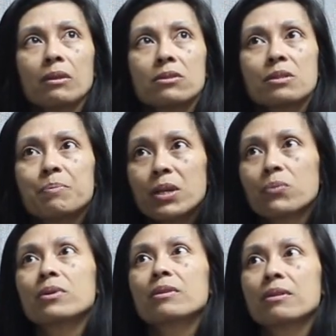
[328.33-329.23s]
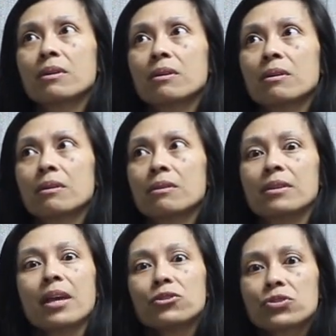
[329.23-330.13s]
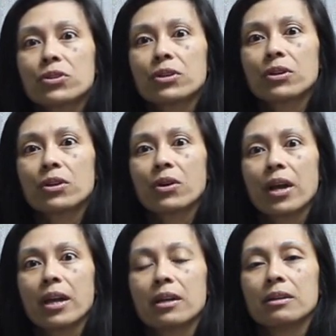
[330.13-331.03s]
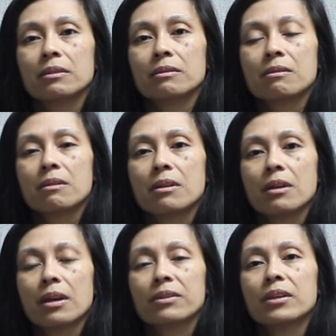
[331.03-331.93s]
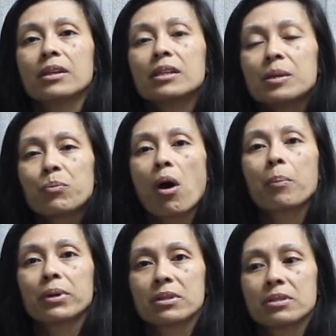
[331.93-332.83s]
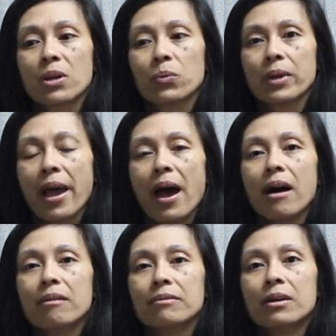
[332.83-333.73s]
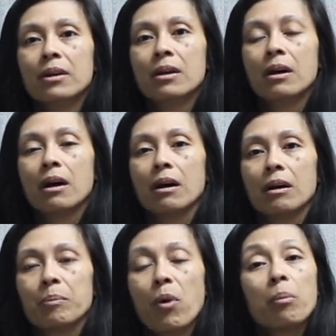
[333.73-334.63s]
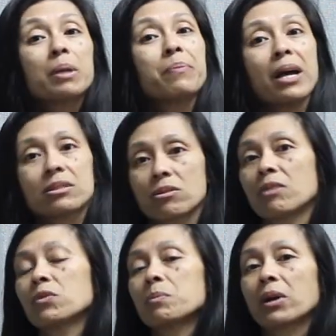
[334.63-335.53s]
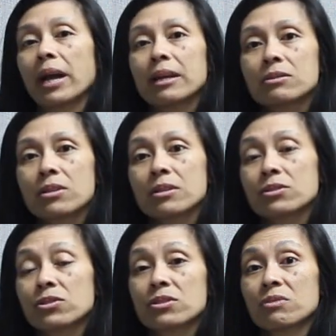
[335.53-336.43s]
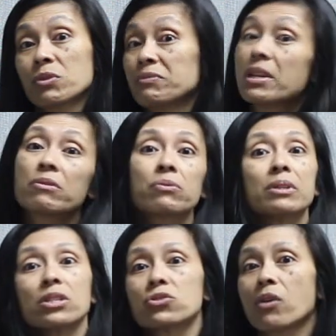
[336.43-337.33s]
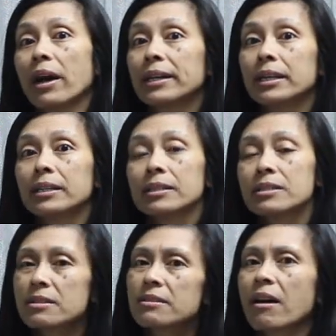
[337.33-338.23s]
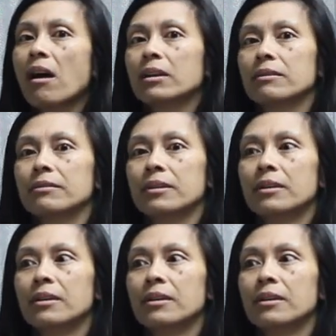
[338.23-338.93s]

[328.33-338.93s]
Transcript: just be with nature and the healing properties that we have probably passed on from our ancestors, and we've never really tried it. And this is the kind of